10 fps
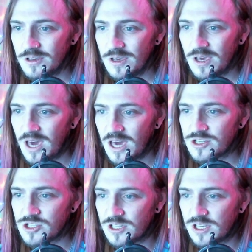
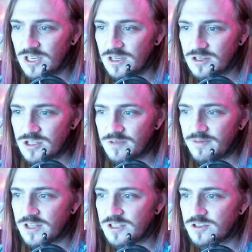"Actually," she
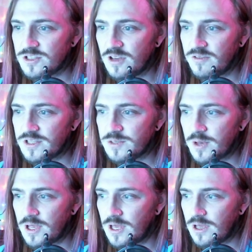finds herself
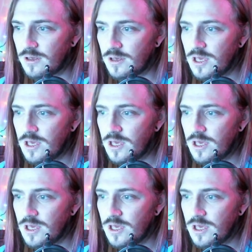explaining,